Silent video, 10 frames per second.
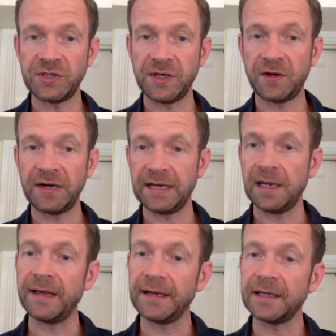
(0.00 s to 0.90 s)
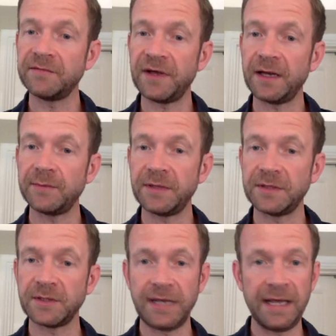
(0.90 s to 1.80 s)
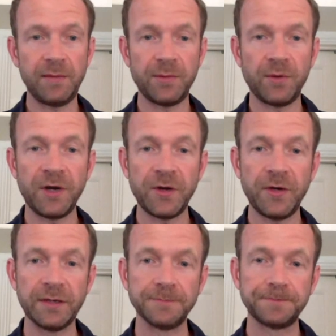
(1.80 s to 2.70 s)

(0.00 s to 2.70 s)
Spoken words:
to create a learning environment that's going to help them work on it.